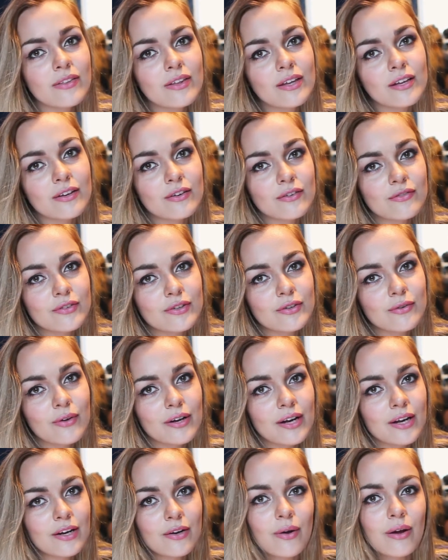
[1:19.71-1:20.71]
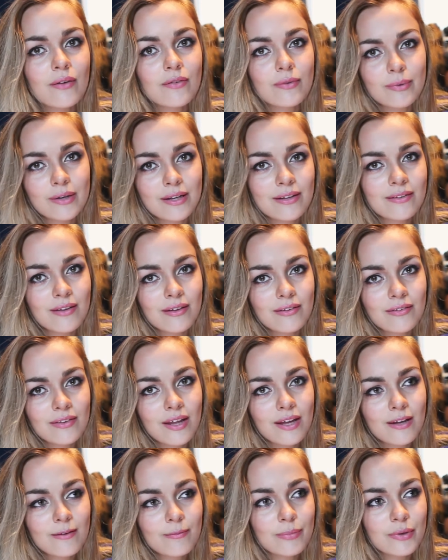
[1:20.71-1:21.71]
the interview, and I know everybody says
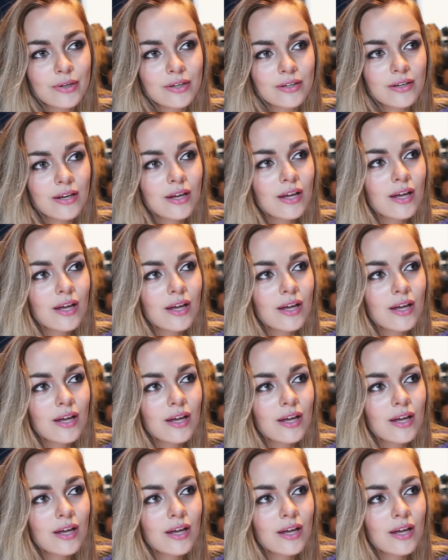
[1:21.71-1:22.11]
that, but